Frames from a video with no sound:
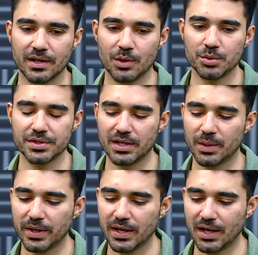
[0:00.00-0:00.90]
close it
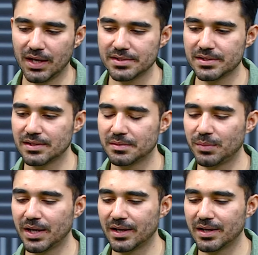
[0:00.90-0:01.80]
up, I ask
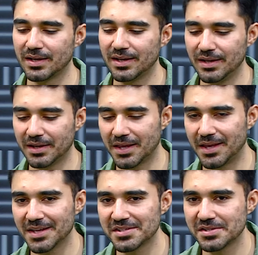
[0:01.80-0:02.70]
my
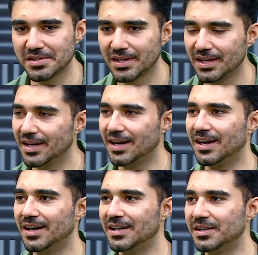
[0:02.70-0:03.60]
guest
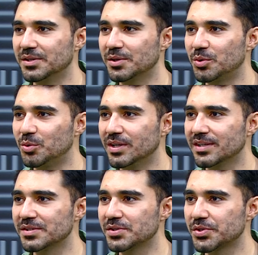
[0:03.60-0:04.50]
uh, do
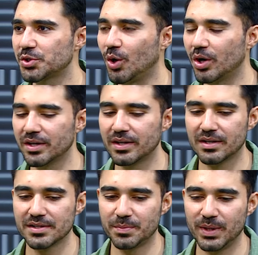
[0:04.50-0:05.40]
a short
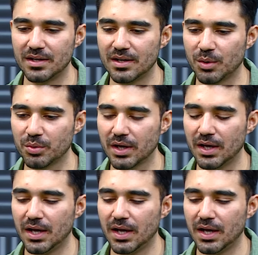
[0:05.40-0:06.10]
speed round.